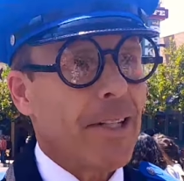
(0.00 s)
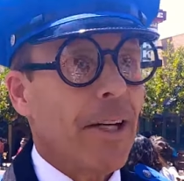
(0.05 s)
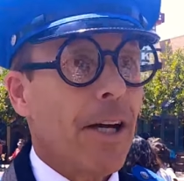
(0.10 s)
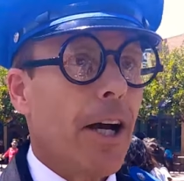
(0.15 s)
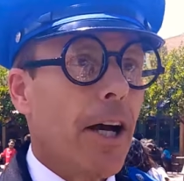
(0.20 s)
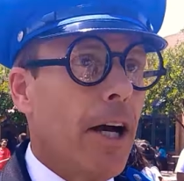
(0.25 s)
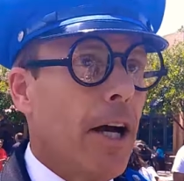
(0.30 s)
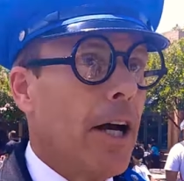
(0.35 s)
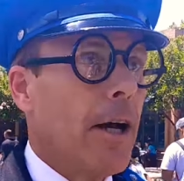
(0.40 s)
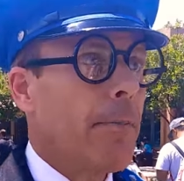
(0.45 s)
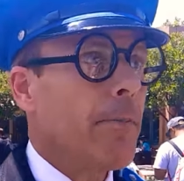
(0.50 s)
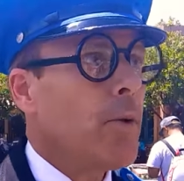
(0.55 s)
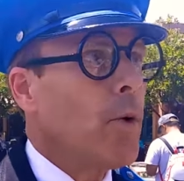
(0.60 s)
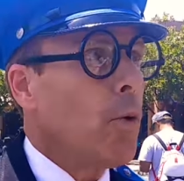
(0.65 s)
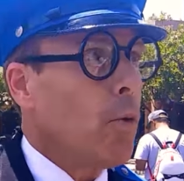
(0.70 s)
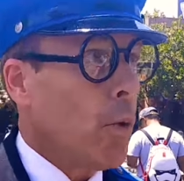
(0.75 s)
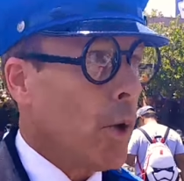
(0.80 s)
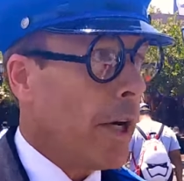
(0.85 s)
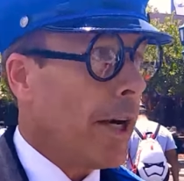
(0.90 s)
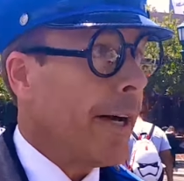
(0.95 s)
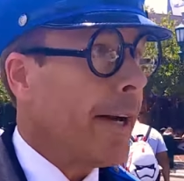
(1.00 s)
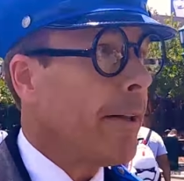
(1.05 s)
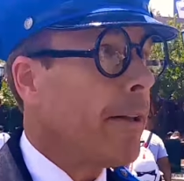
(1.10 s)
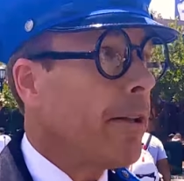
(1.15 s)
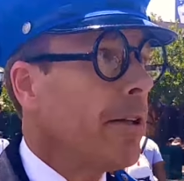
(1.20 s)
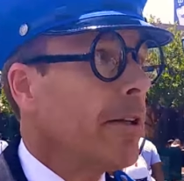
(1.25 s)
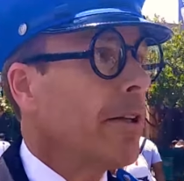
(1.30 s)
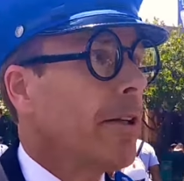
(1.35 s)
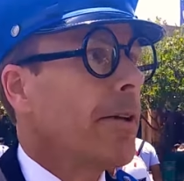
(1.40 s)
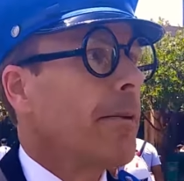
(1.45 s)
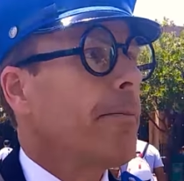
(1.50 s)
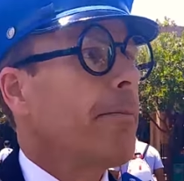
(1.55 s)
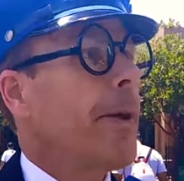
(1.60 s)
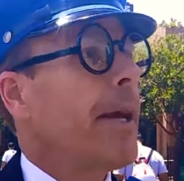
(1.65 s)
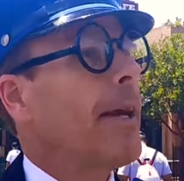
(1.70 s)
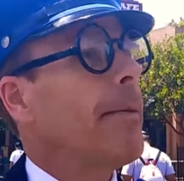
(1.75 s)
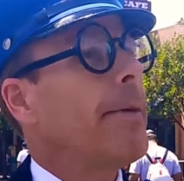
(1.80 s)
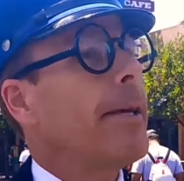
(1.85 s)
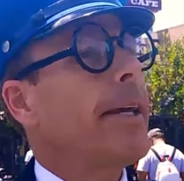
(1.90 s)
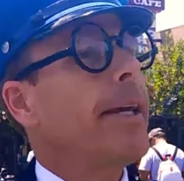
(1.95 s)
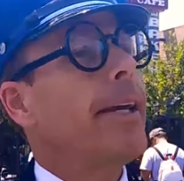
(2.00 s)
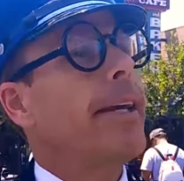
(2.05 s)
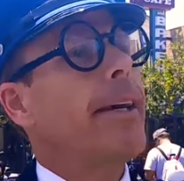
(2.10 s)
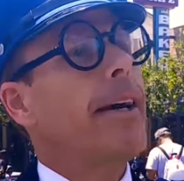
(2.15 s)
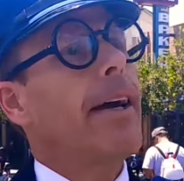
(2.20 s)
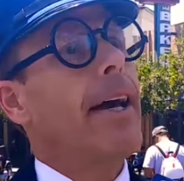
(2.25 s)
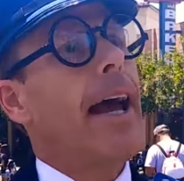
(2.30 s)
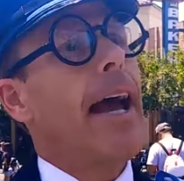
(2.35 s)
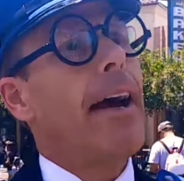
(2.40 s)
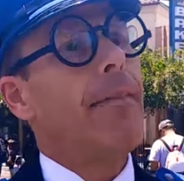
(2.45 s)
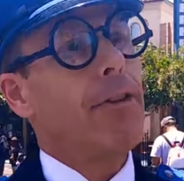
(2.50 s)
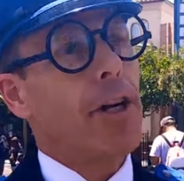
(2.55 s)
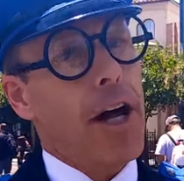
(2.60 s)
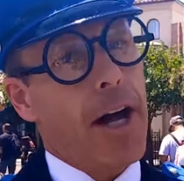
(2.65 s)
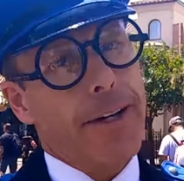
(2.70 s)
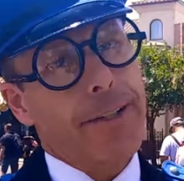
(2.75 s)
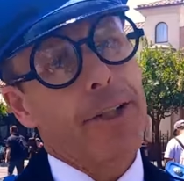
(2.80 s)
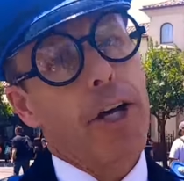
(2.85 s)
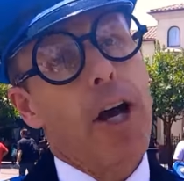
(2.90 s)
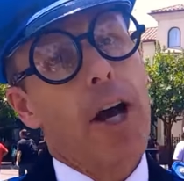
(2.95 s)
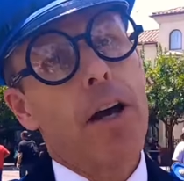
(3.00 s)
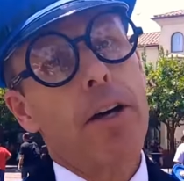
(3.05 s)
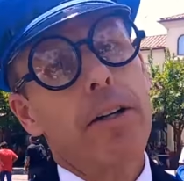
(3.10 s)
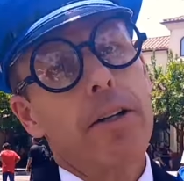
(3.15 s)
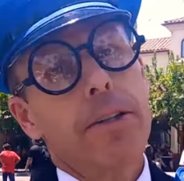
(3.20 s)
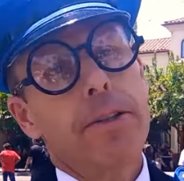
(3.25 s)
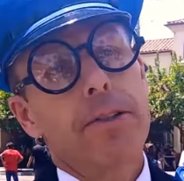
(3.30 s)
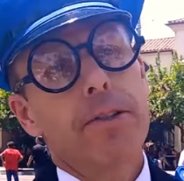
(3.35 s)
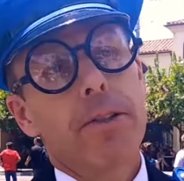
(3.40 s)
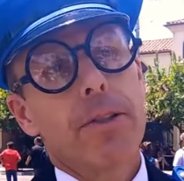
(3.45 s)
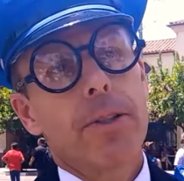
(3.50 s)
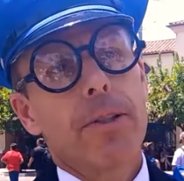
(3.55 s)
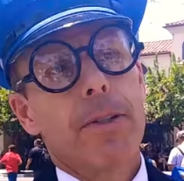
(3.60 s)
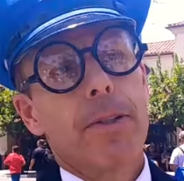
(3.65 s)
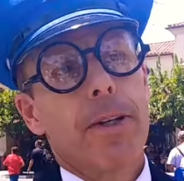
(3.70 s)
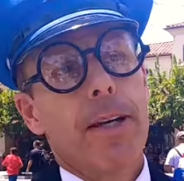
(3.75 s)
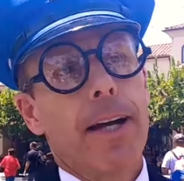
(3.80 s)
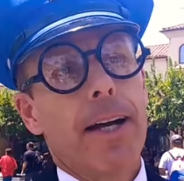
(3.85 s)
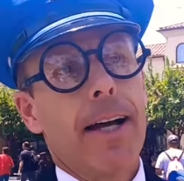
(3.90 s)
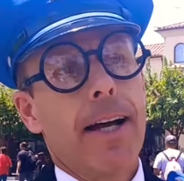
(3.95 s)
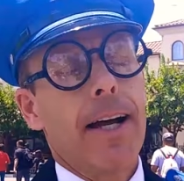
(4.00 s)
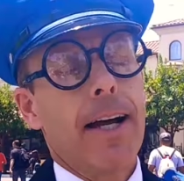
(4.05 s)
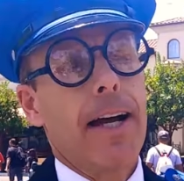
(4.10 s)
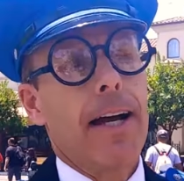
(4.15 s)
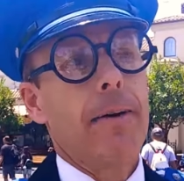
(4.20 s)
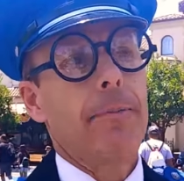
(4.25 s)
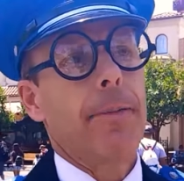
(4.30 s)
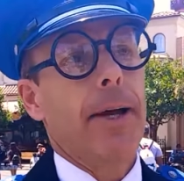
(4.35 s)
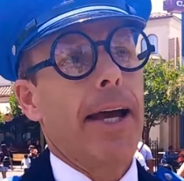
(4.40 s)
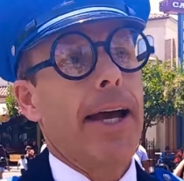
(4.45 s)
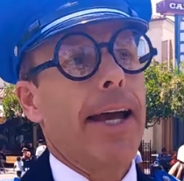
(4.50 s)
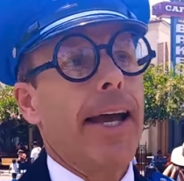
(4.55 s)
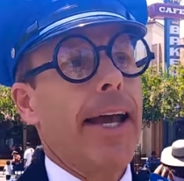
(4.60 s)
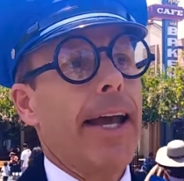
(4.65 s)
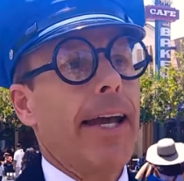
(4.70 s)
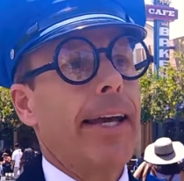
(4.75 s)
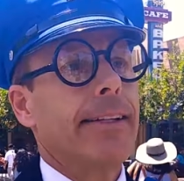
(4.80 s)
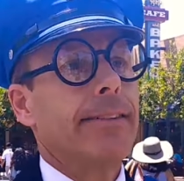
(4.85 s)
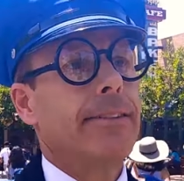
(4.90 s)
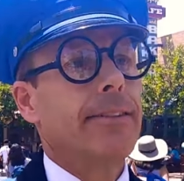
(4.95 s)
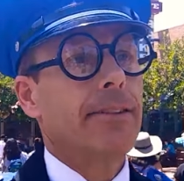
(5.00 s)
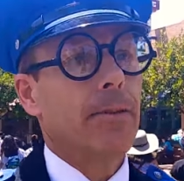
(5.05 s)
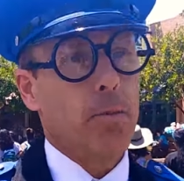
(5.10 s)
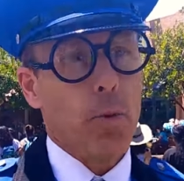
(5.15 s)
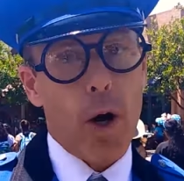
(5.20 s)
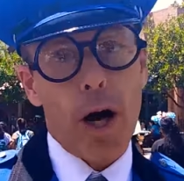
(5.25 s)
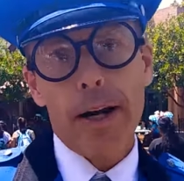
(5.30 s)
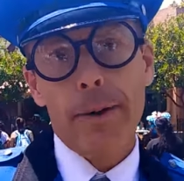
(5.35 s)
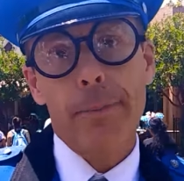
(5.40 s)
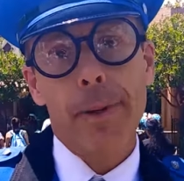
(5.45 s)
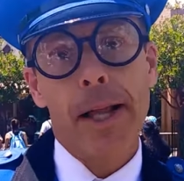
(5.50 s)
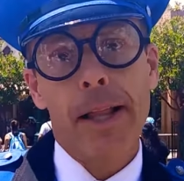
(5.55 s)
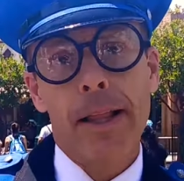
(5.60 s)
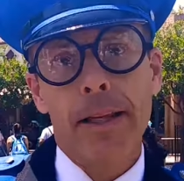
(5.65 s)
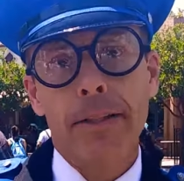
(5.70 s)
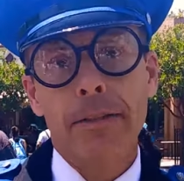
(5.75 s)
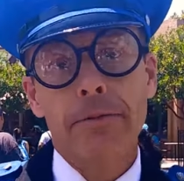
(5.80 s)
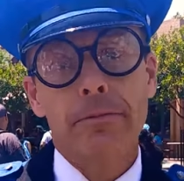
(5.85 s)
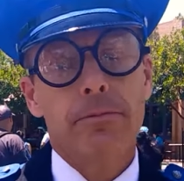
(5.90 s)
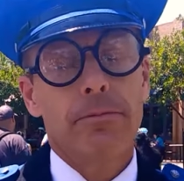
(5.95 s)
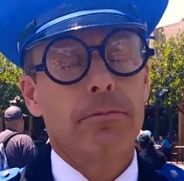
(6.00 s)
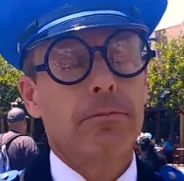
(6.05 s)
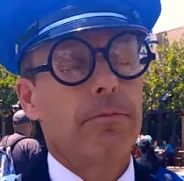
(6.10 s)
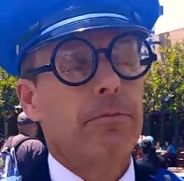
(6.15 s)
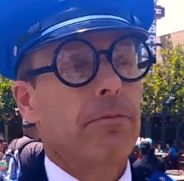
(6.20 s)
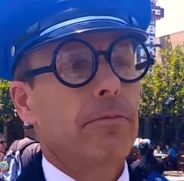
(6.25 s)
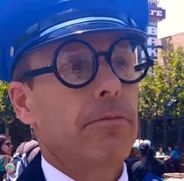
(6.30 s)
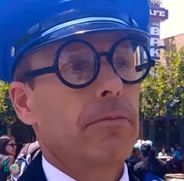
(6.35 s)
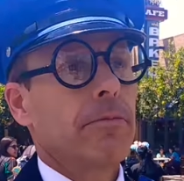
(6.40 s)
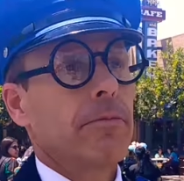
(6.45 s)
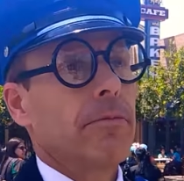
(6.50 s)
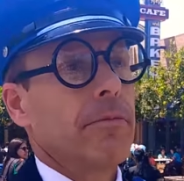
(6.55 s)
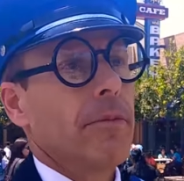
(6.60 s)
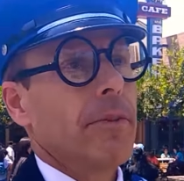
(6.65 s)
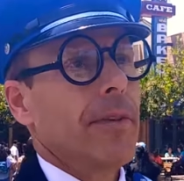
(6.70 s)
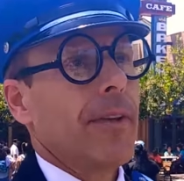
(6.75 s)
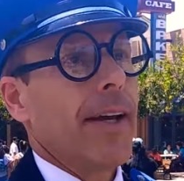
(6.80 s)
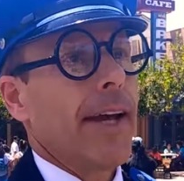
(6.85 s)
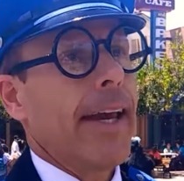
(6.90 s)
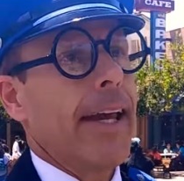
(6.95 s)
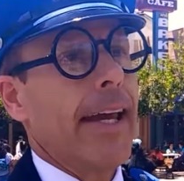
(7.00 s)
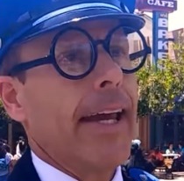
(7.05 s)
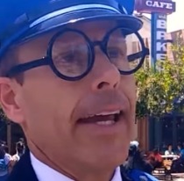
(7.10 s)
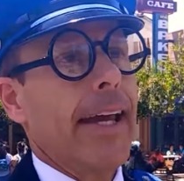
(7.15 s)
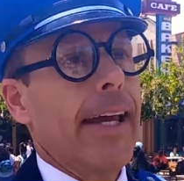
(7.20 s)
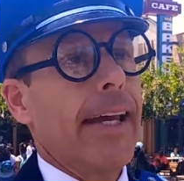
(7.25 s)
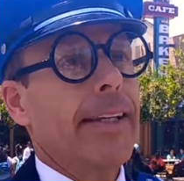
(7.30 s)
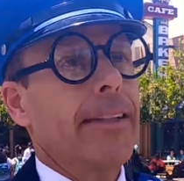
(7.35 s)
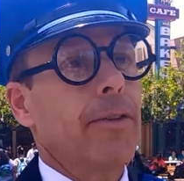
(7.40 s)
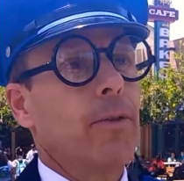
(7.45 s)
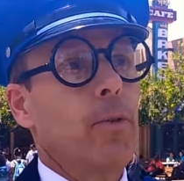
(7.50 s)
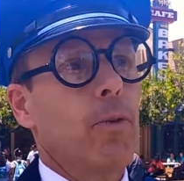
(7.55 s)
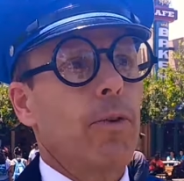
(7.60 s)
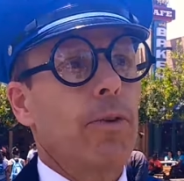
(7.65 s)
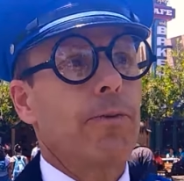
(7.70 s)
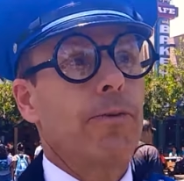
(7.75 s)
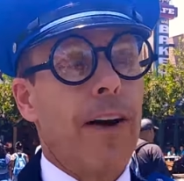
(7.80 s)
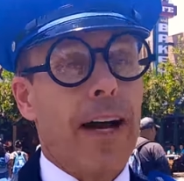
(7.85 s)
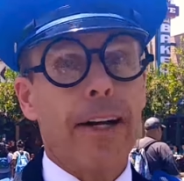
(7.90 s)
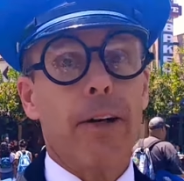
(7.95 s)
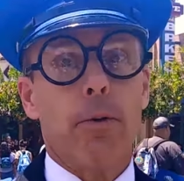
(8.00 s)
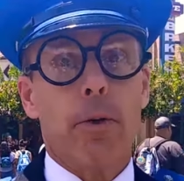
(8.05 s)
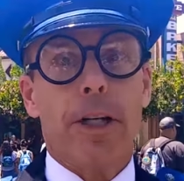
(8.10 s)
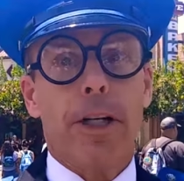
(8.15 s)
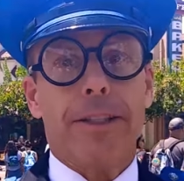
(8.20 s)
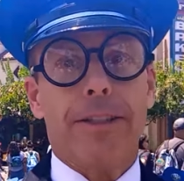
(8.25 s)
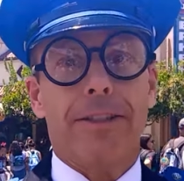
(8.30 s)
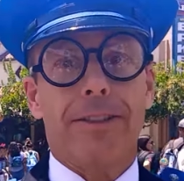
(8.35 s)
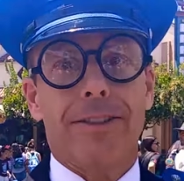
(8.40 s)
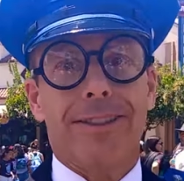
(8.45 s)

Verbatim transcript: Um, well, maybe have a hot dog, um, and some watermelon, and fireworks.